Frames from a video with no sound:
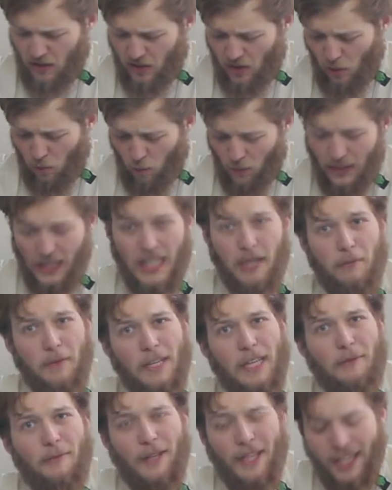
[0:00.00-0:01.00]
So really,
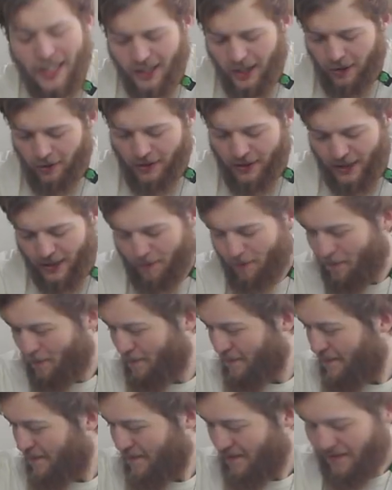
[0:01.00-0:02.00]
really, really close.
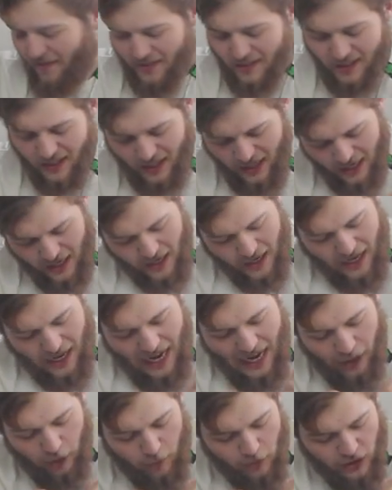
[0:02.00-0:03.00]

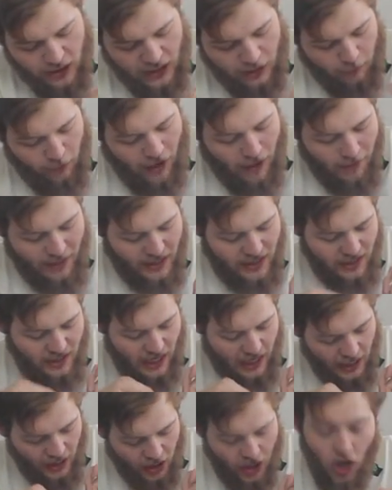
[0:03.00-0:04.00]
I almost could probably just
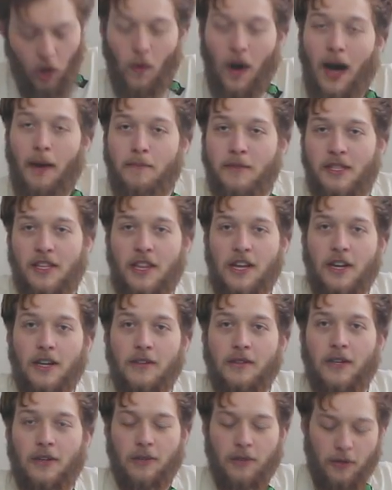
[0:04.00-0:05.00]
like go up to their
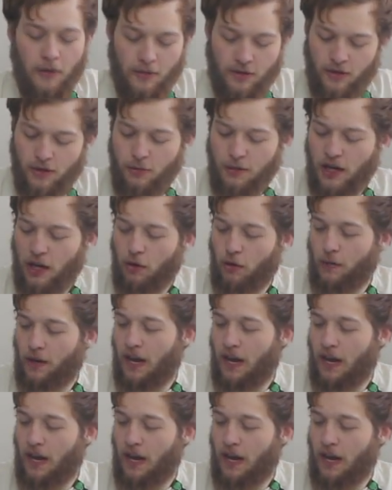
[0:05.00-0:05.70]
little studio or